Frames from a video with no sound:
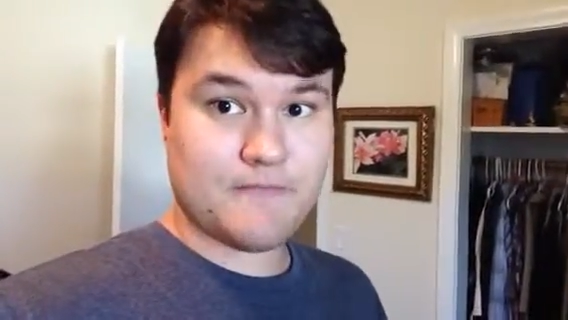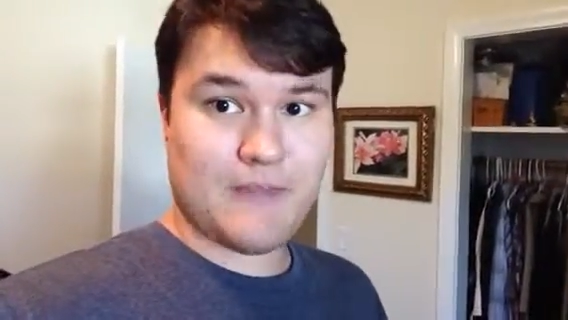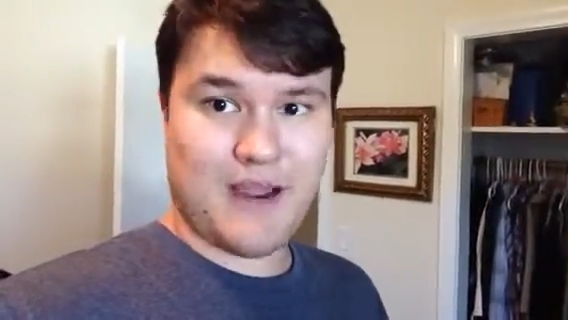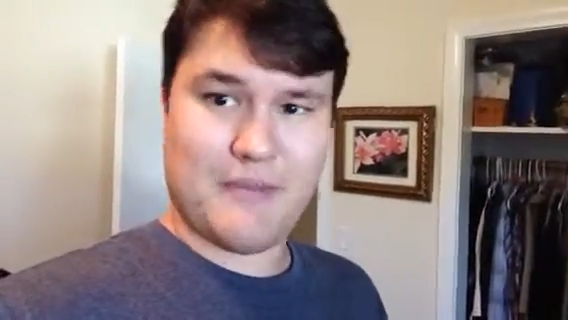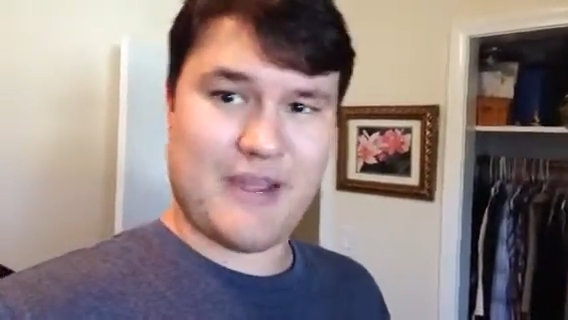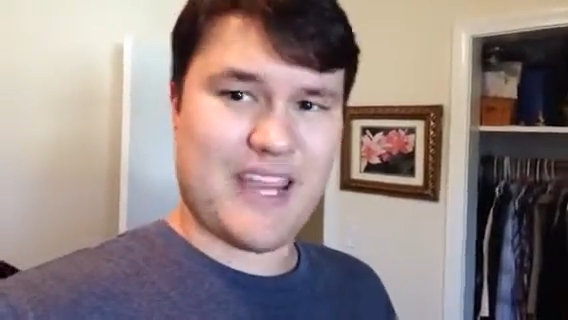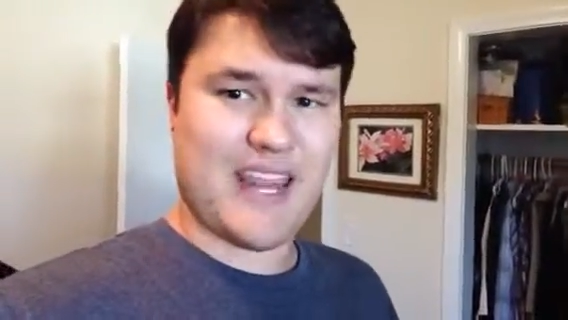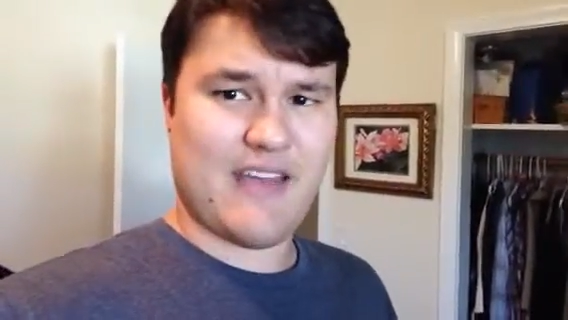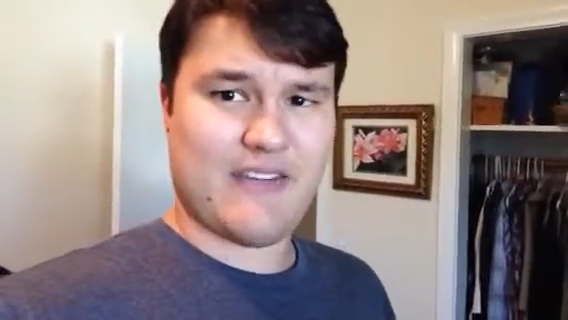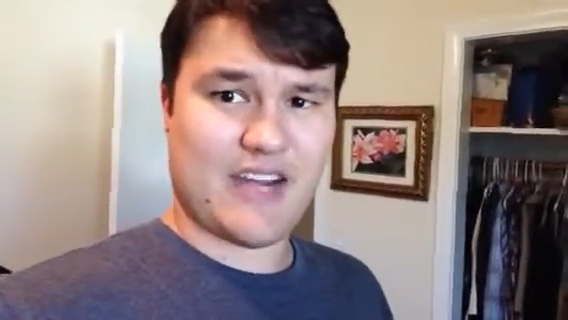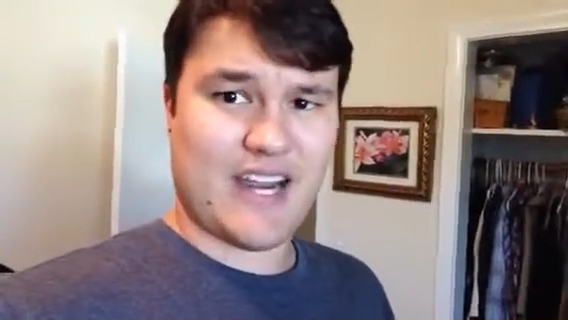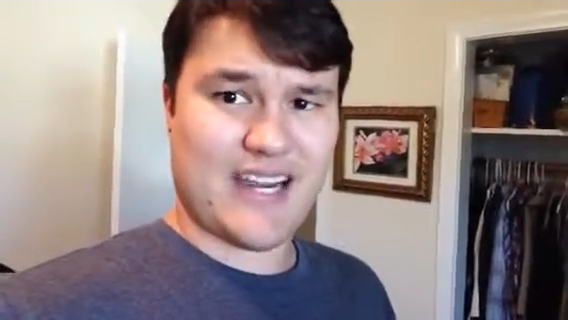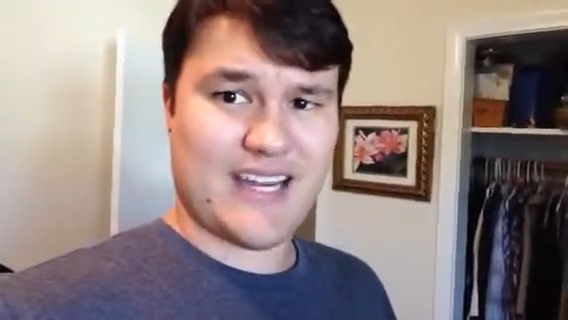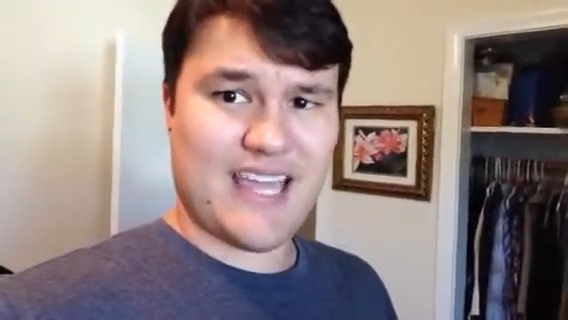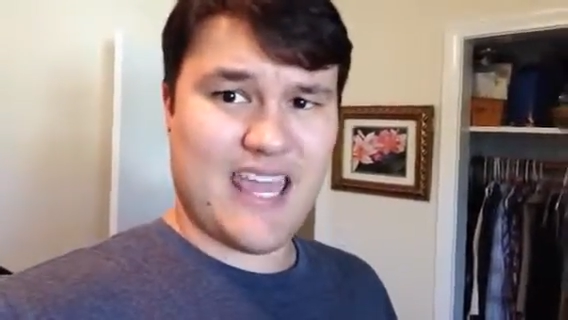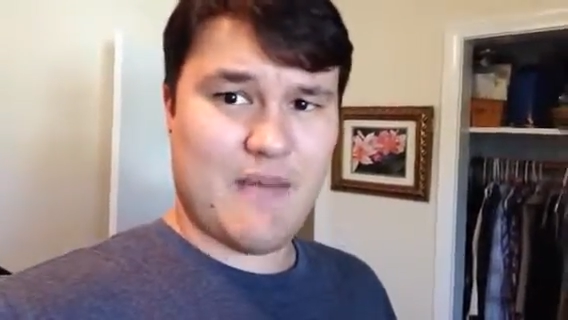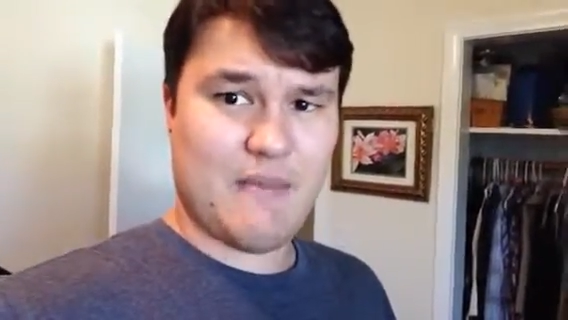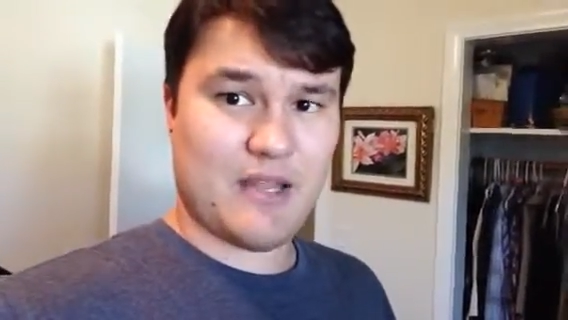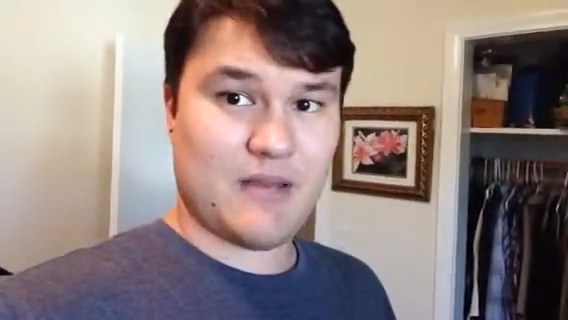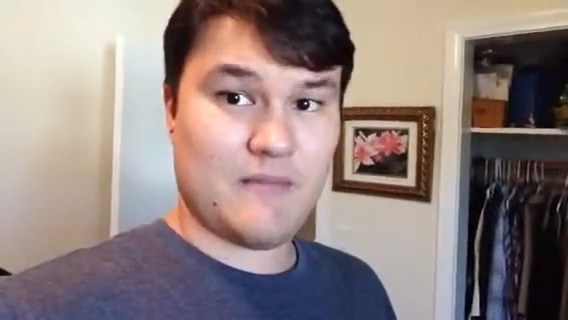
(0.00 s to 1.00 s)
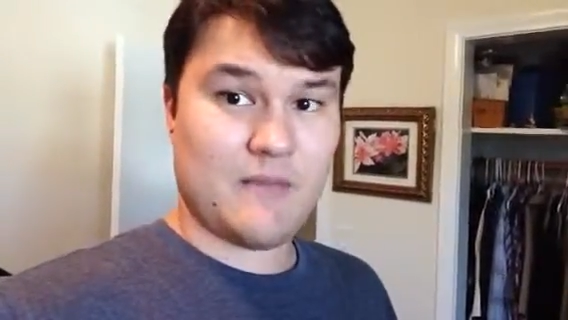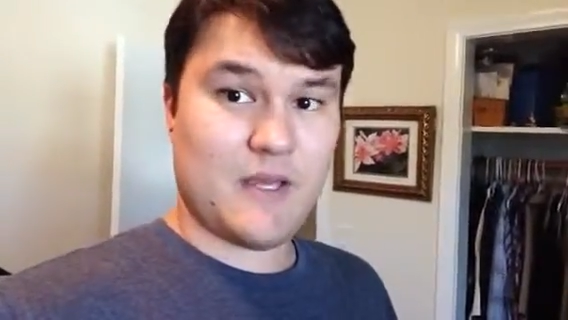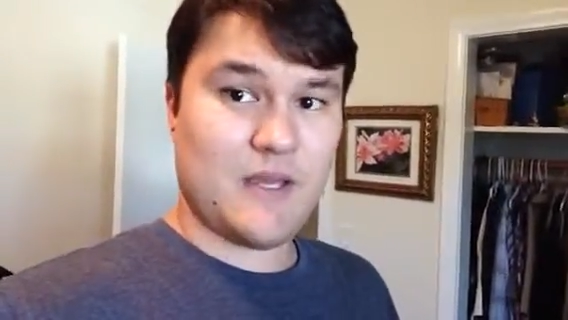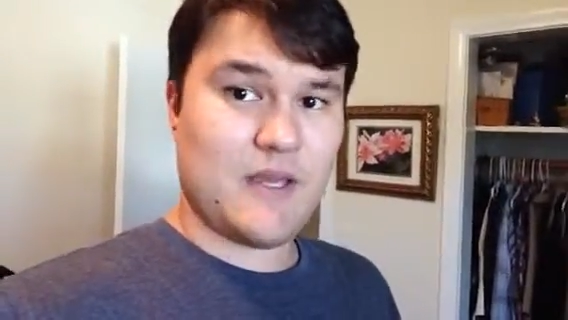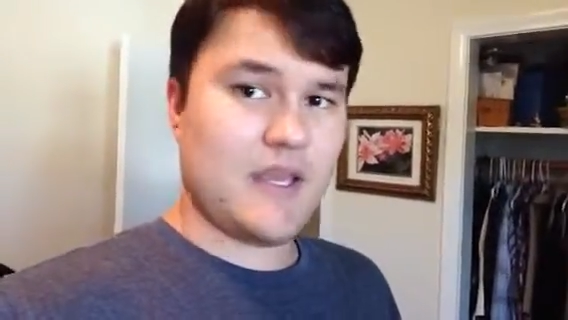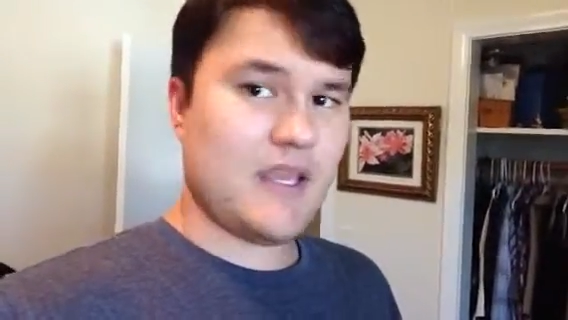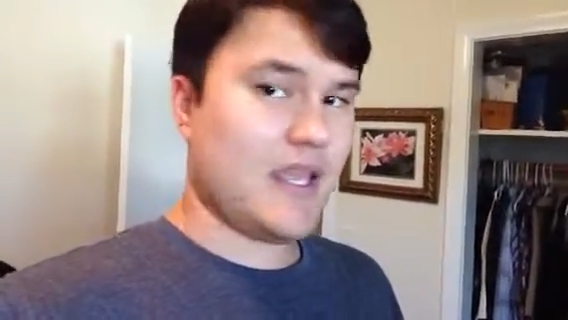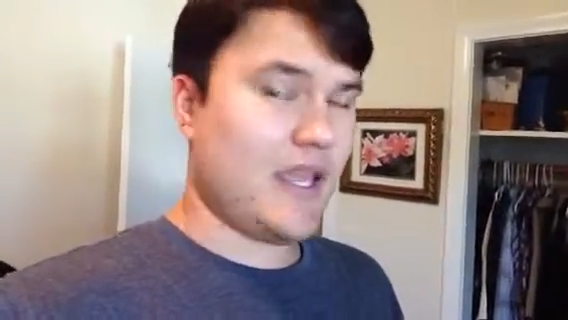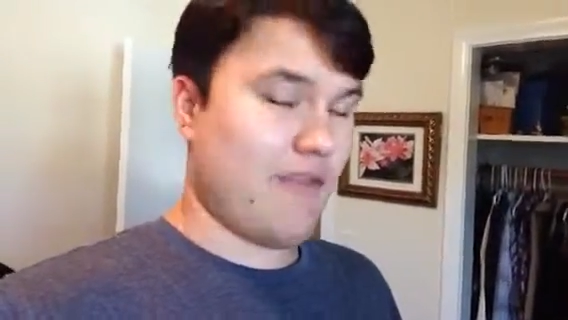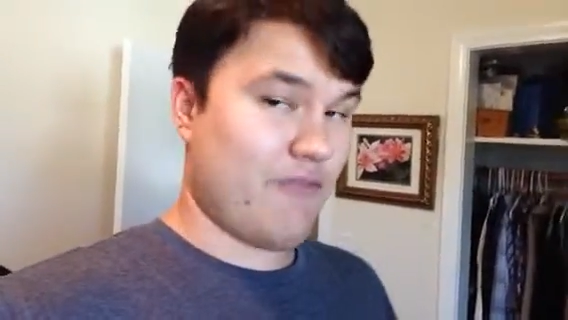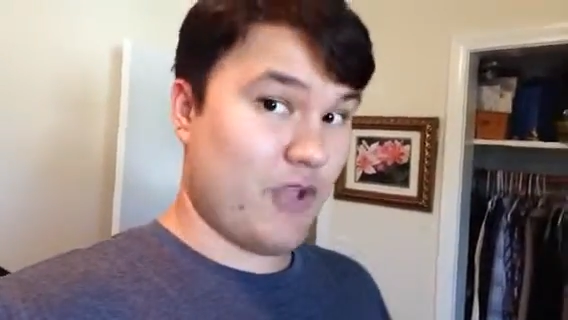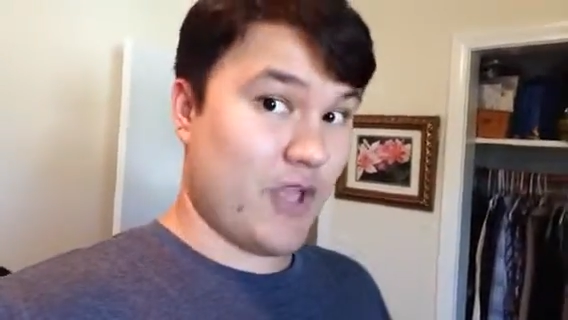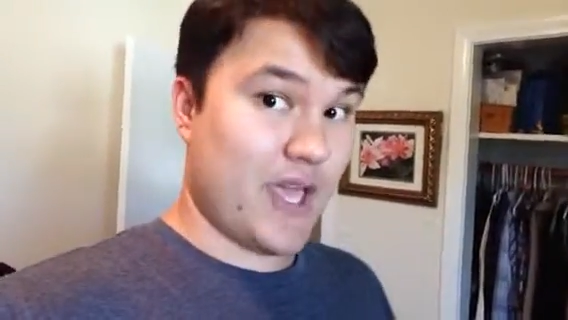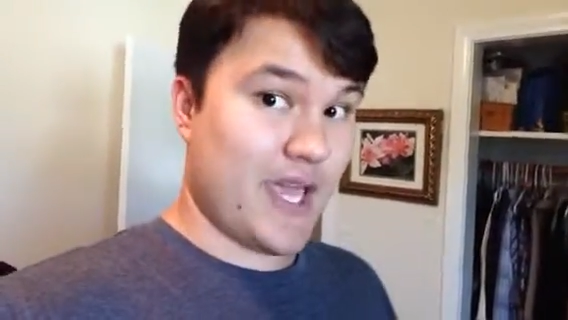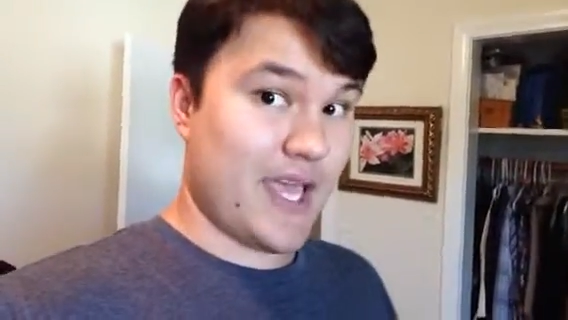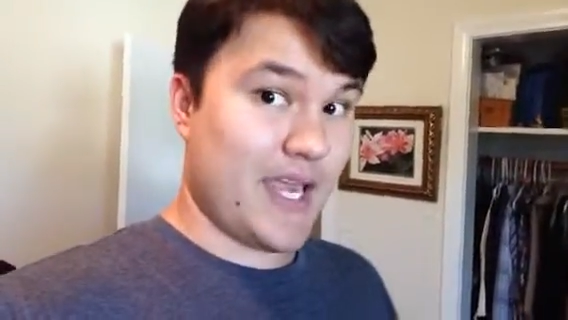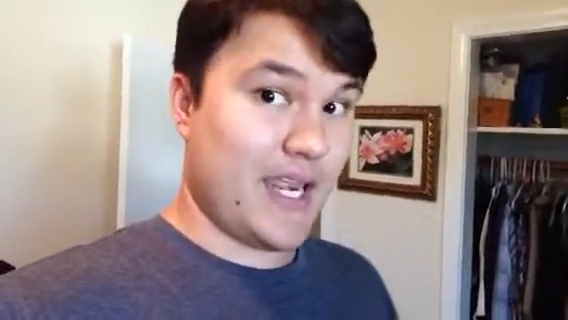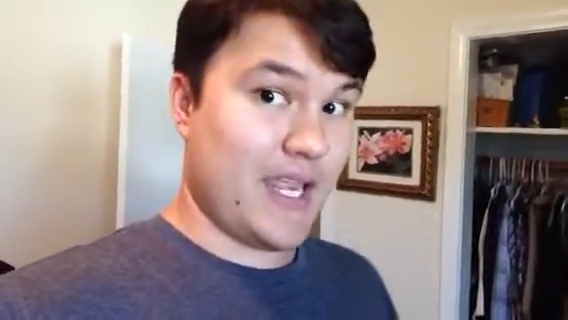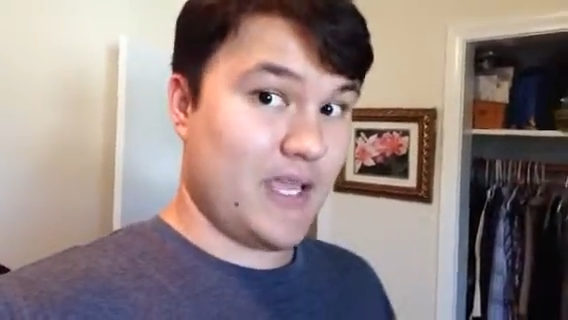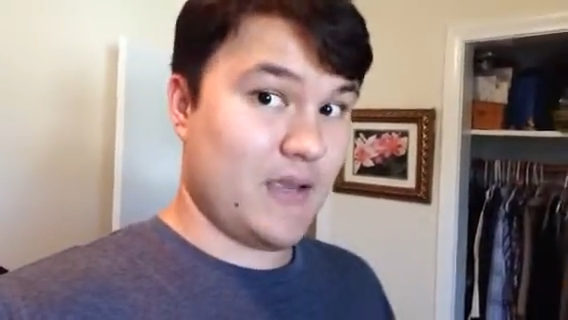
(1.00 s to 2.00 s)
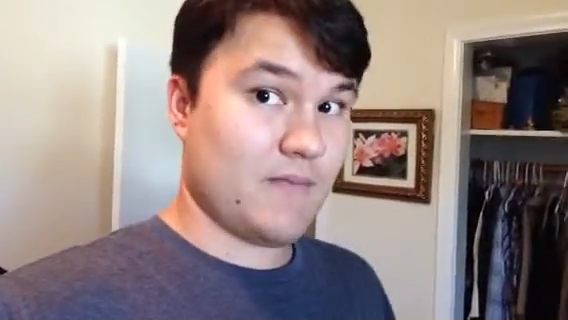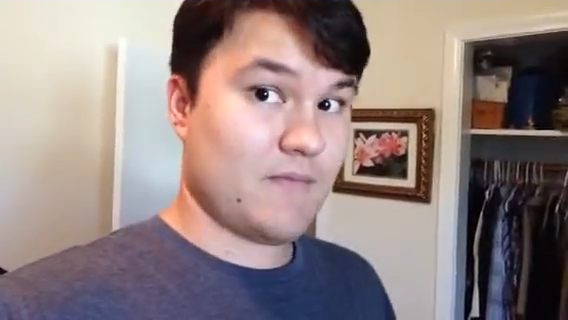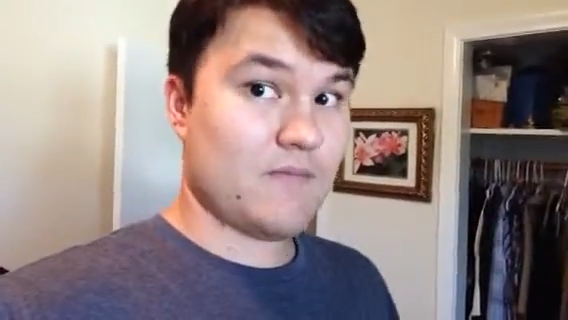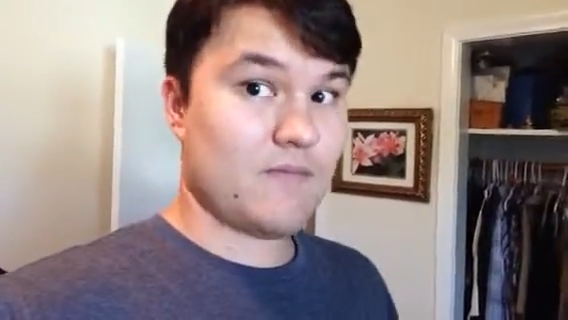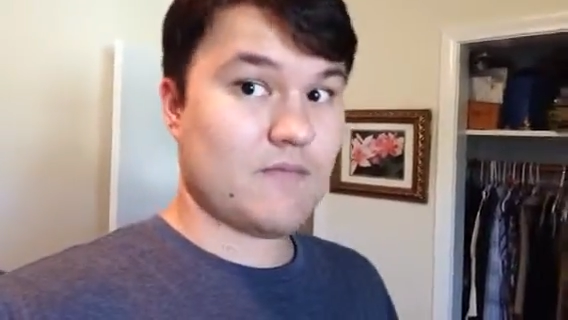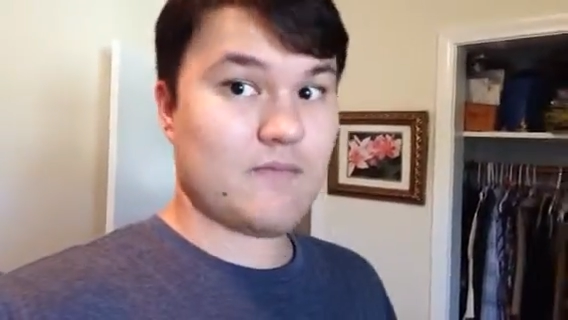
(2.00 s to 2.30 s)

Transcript: I might have an idea, but if you got any,